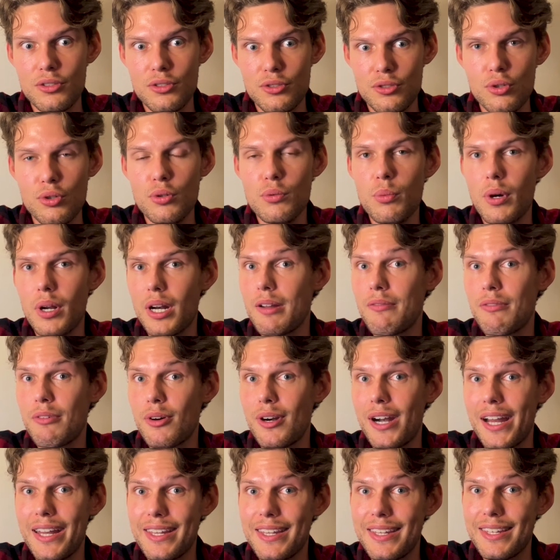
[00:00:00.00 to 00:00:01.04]
do whatever
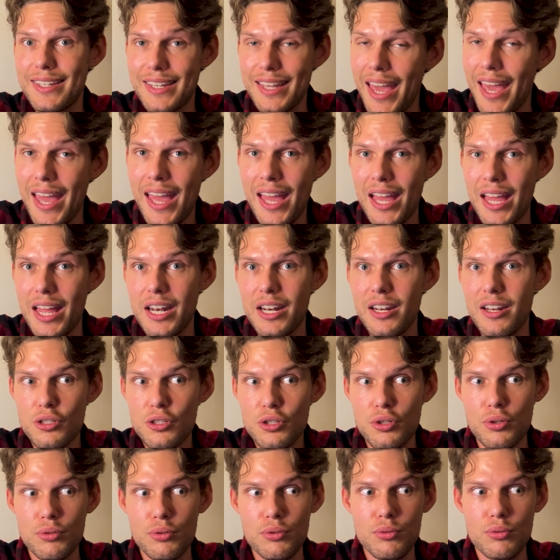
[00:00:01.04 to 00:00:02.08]
I can
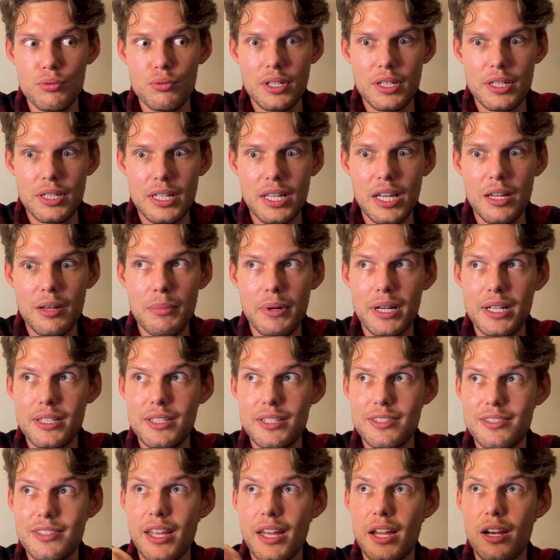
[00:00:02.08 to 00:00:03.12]
to get my
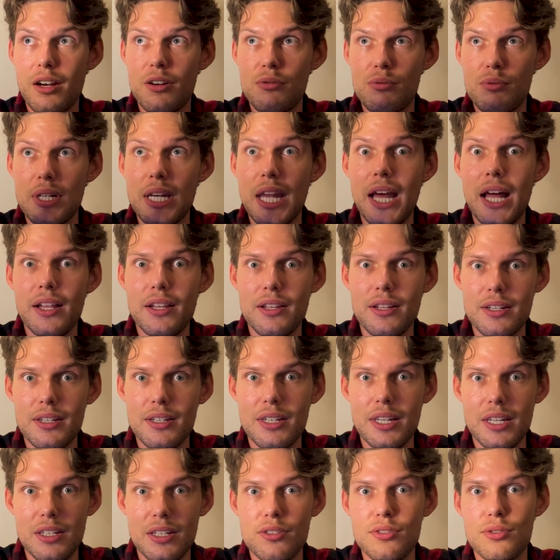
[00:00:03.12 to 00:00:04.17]
desired
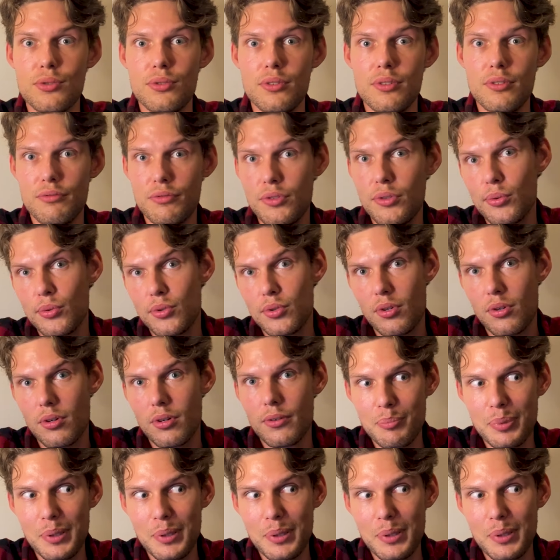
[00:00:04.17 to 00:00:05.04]
reality into the future.